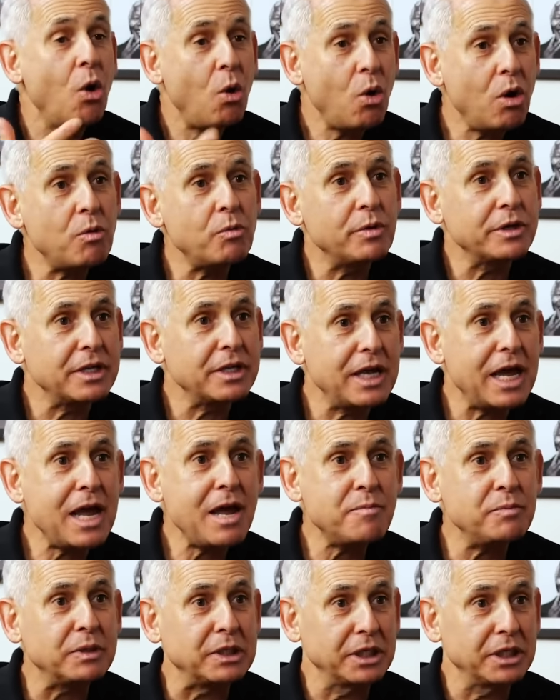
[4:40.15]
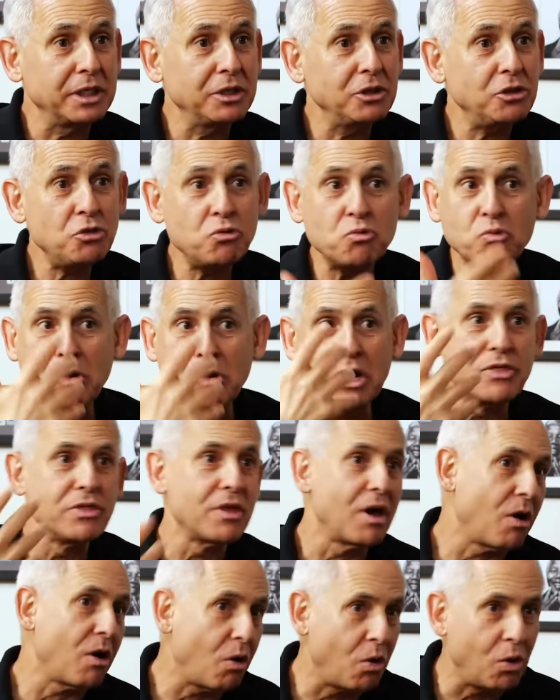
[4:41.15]
Or with gambling, you win
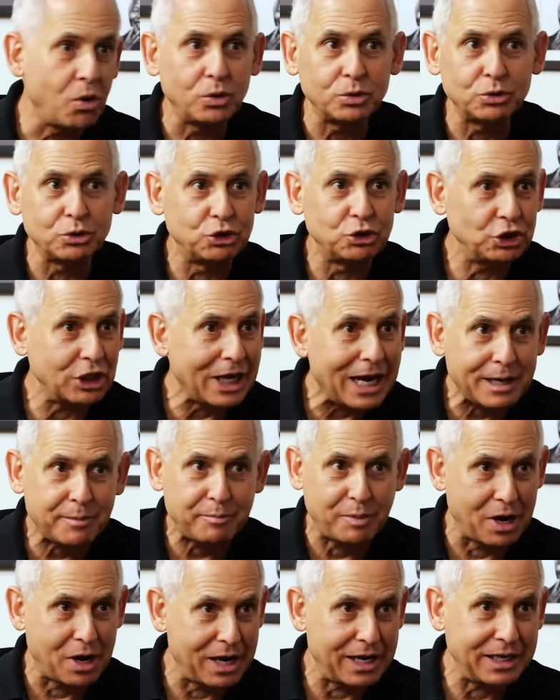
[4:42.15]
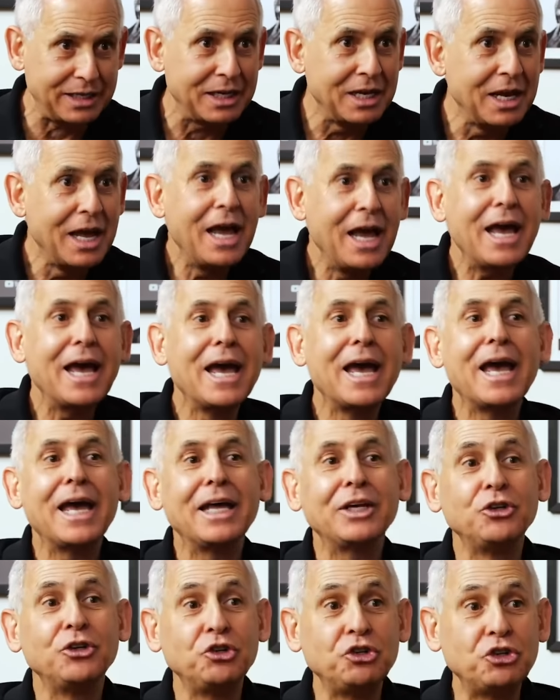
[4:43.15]
the whole jackpot
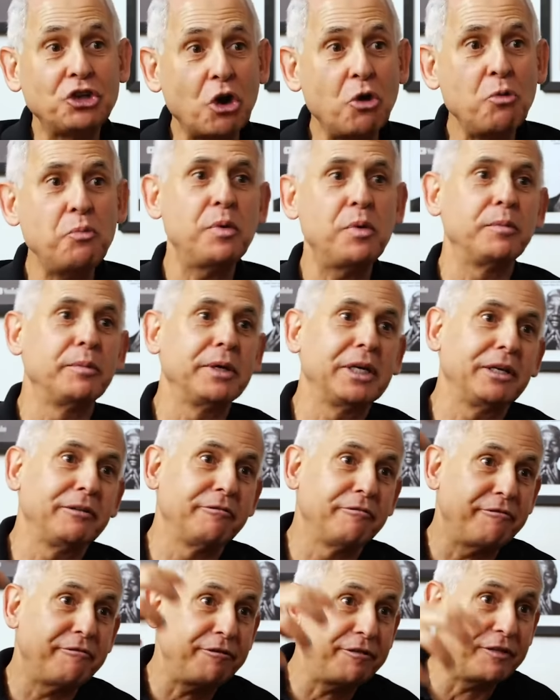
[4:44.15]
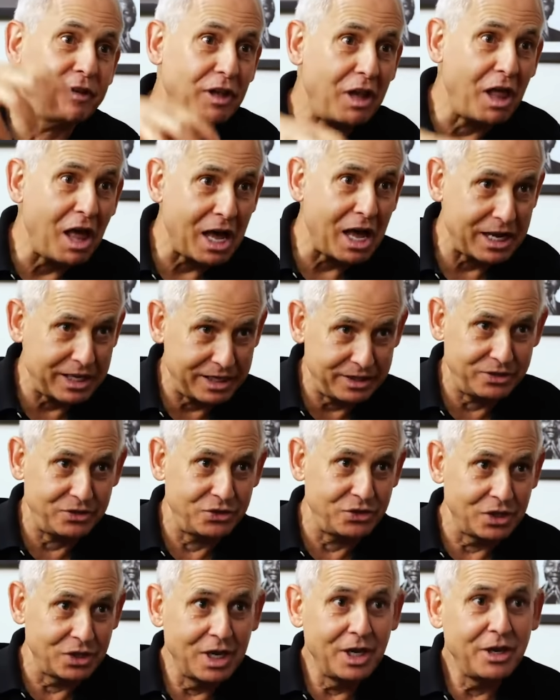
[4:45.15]
and dopamine
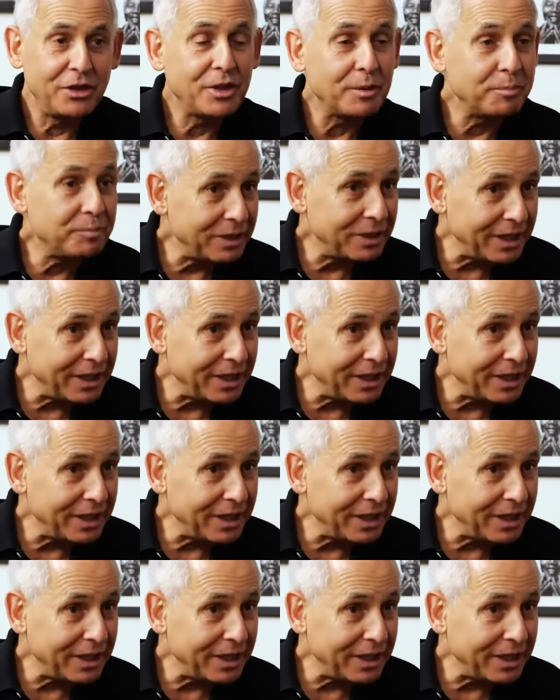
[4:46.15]
floods the